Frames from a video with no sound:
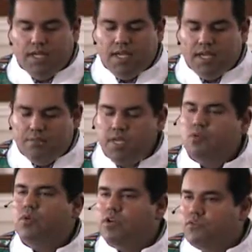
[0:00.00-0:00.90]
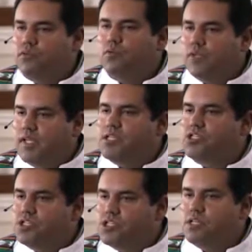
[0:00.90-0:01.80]
And many wonderful
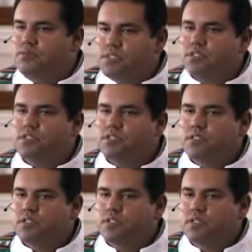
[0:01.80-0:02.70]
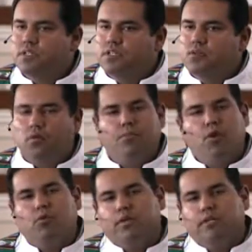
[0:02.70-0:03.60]
relationships were
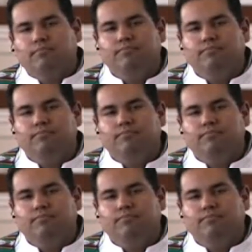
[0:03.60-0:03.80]
broken.